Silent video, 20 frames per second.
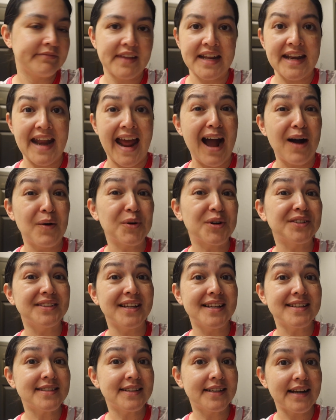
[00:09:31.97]
an hour,
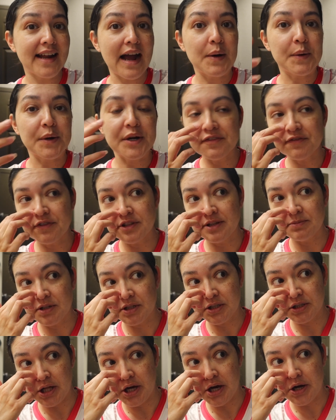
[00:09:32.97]
less than an hour, for them
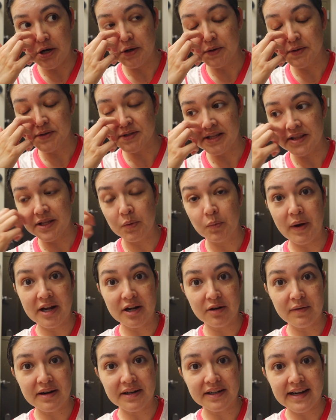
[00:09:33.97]
to close and then wait
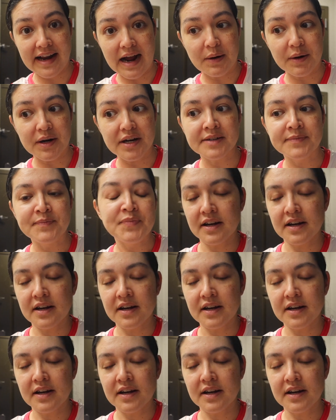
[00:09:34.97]
around an hour.